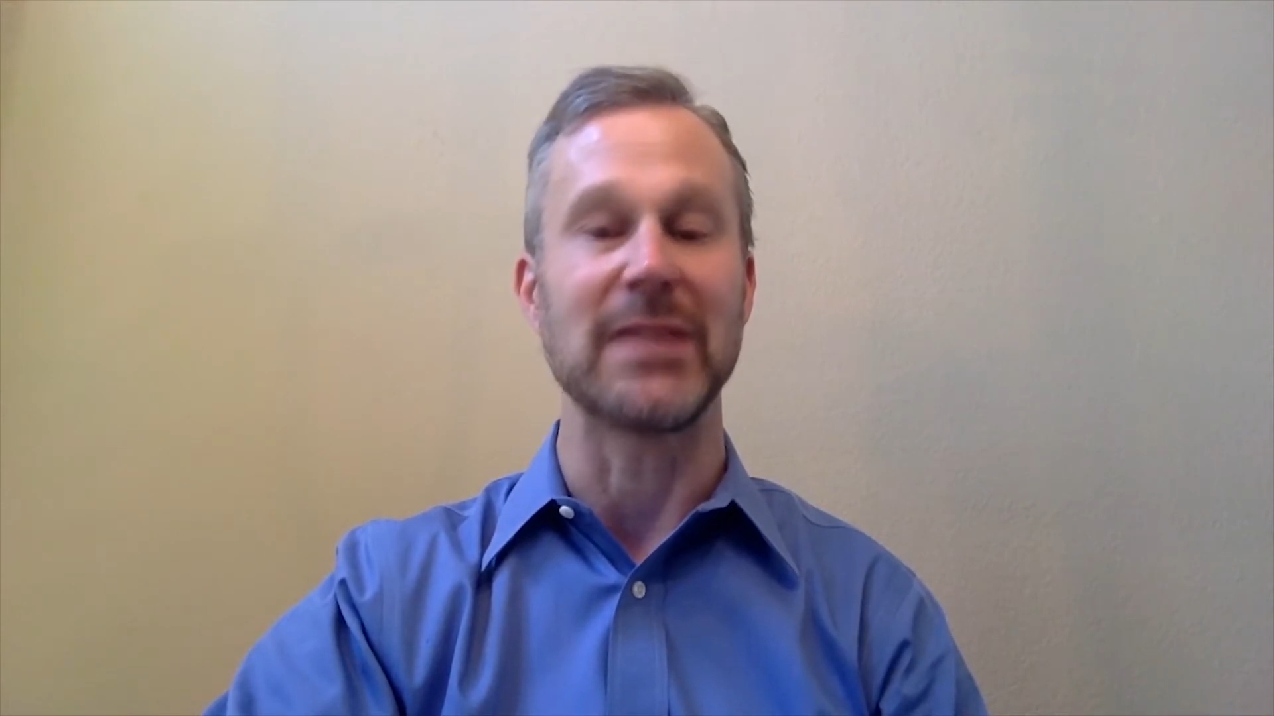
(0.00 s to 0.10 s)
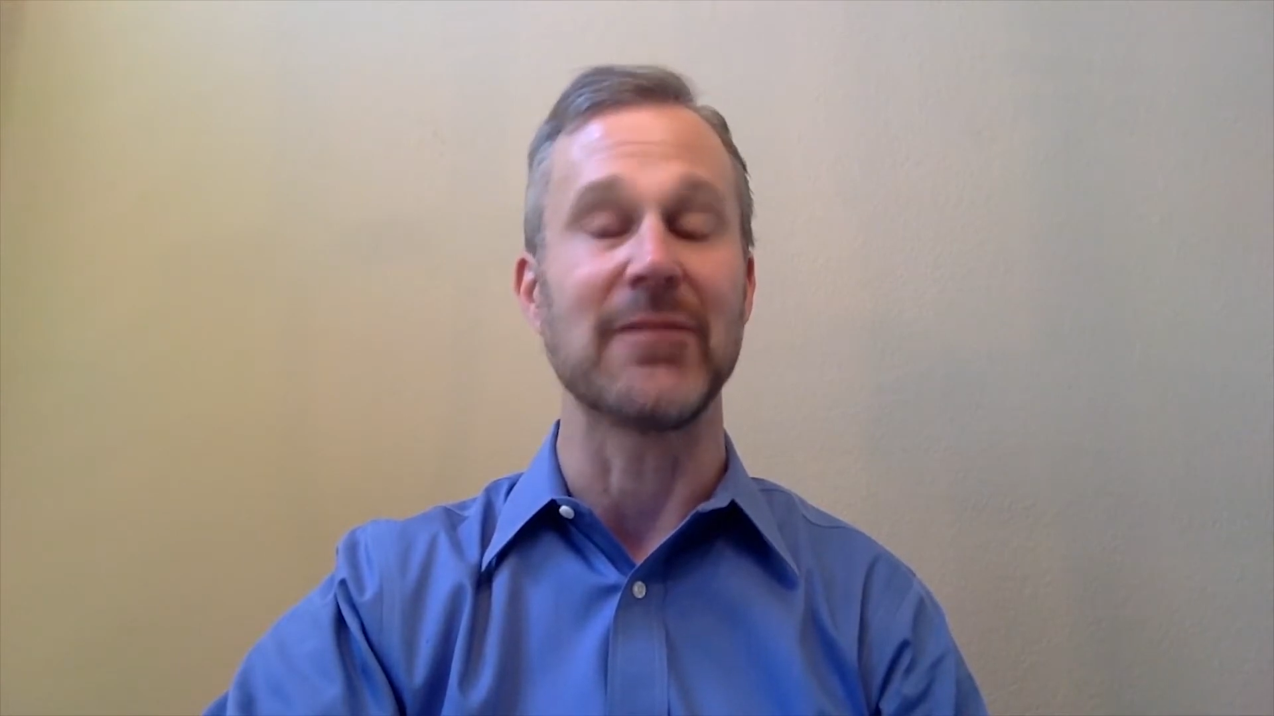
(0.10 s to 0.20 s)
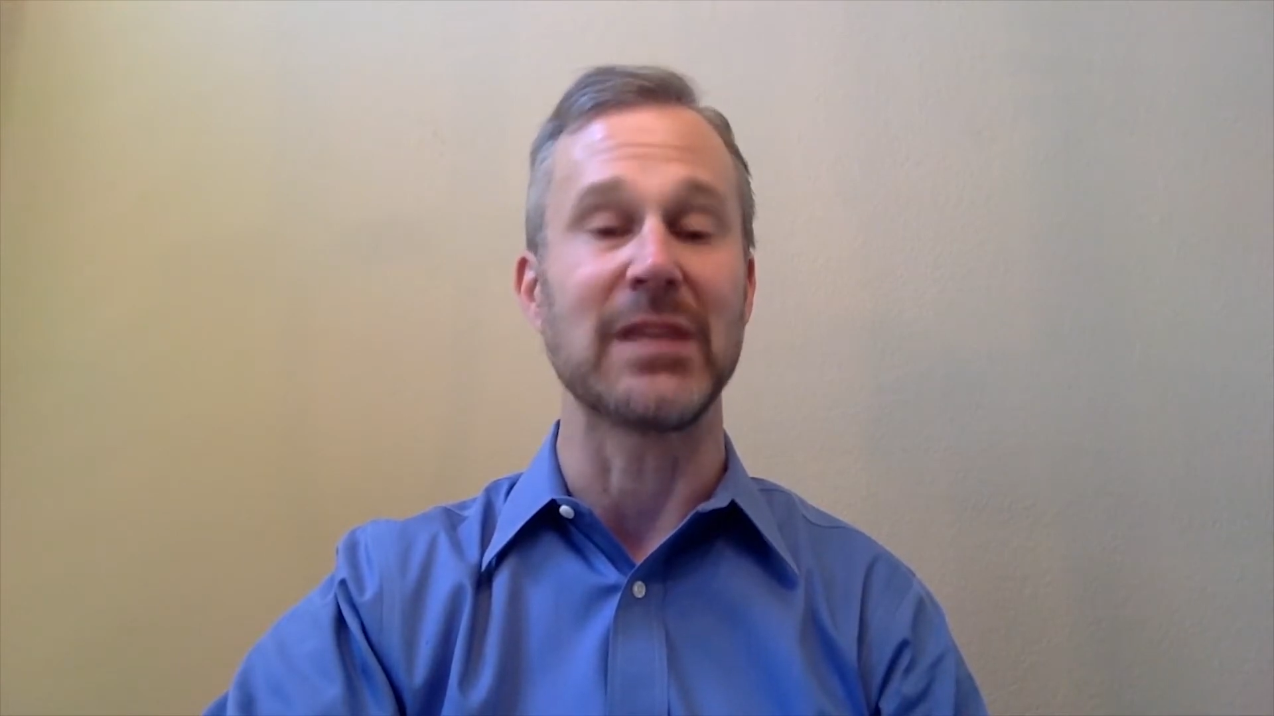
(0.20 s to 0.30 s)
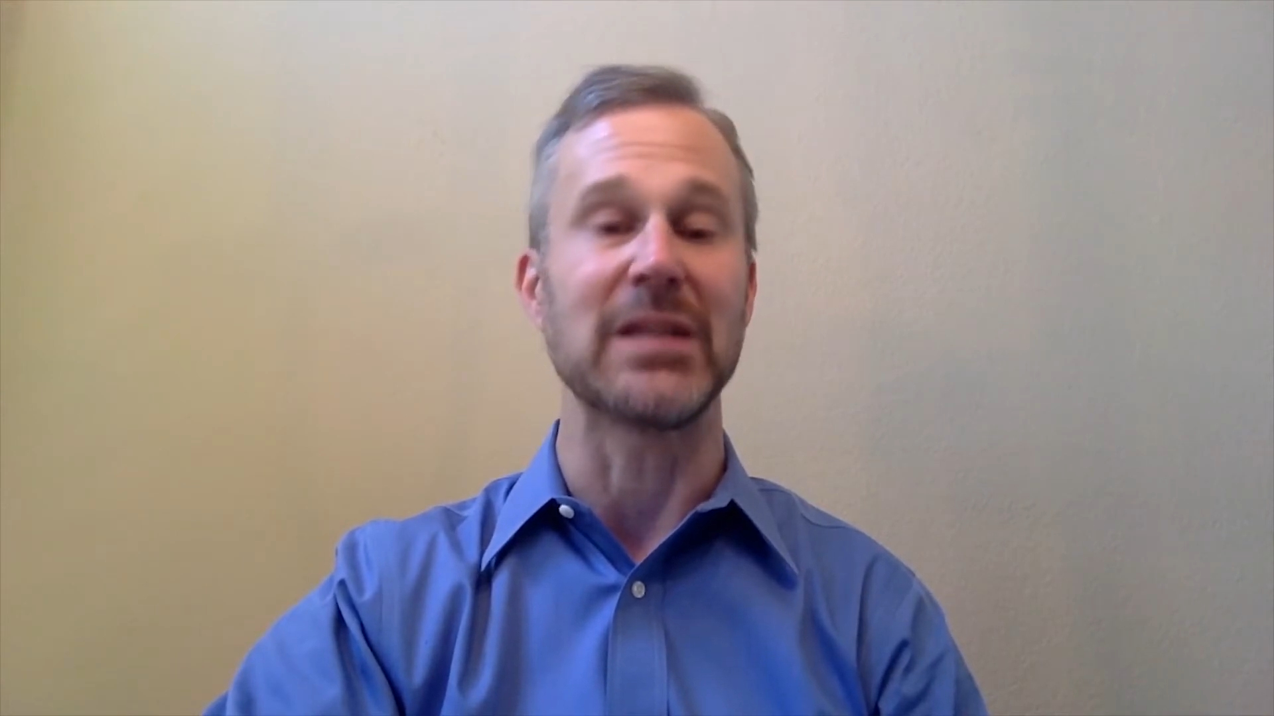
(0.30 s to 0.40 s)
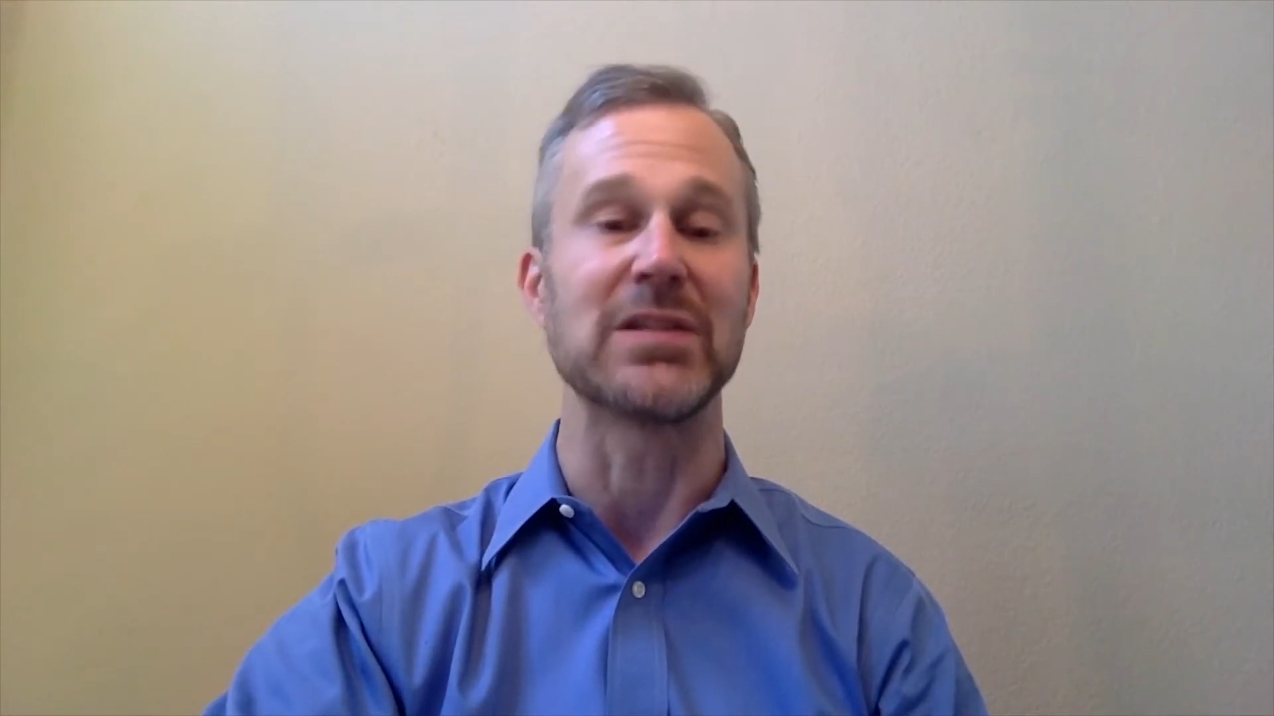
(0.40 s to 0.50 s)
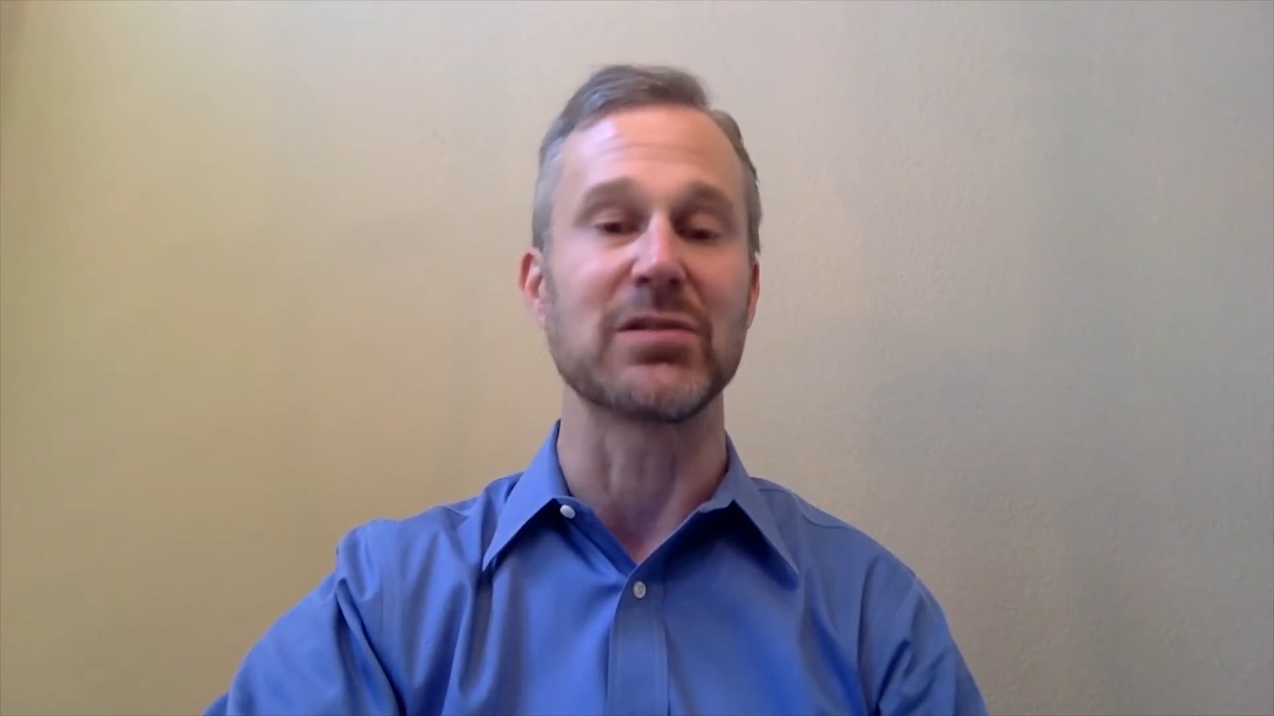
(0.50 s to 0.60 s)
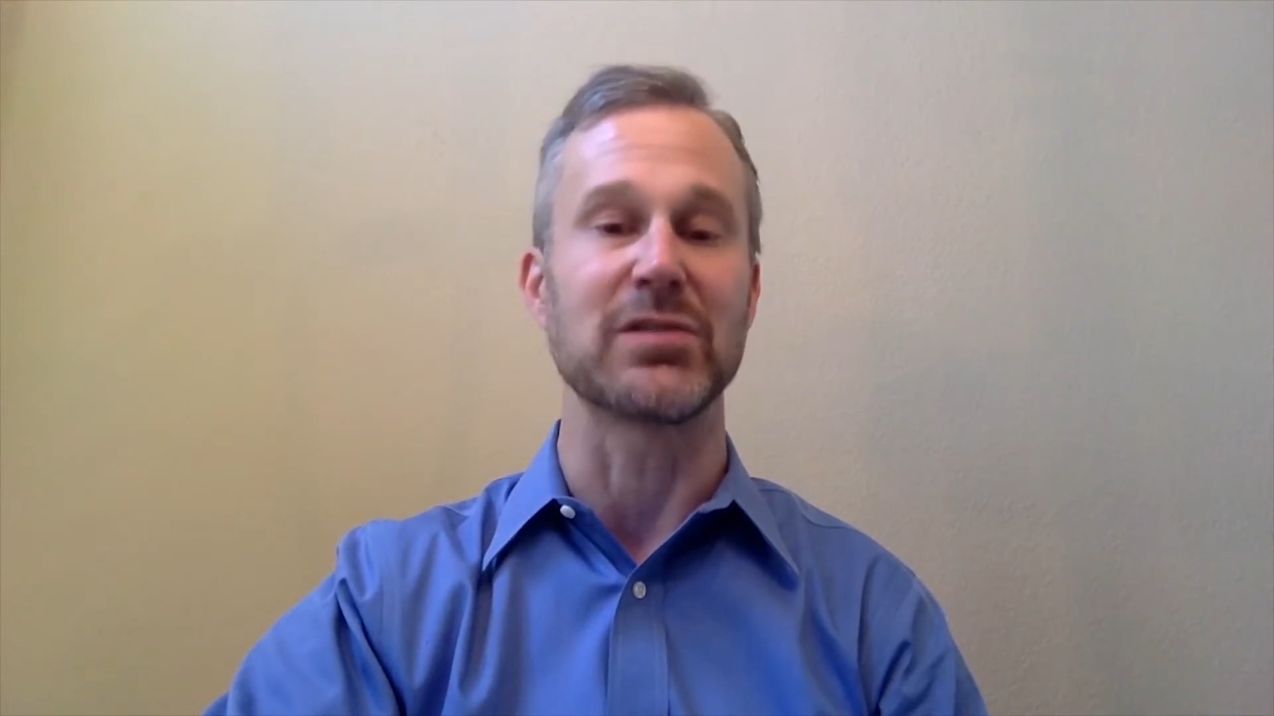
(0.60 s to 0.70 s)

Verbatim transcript: even easier